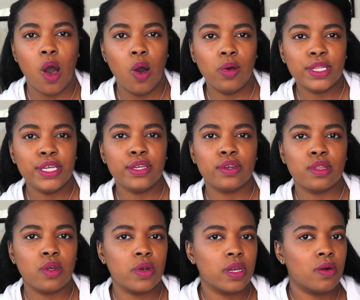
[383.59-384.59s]
only your
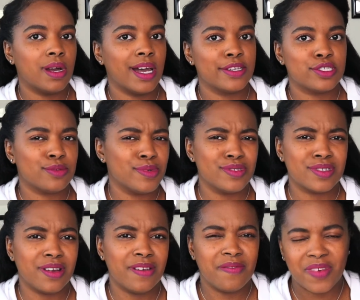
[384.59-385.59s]
loyal customers
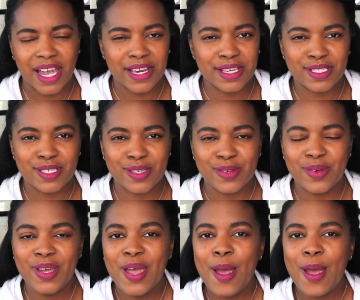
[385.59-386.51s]
are invited to.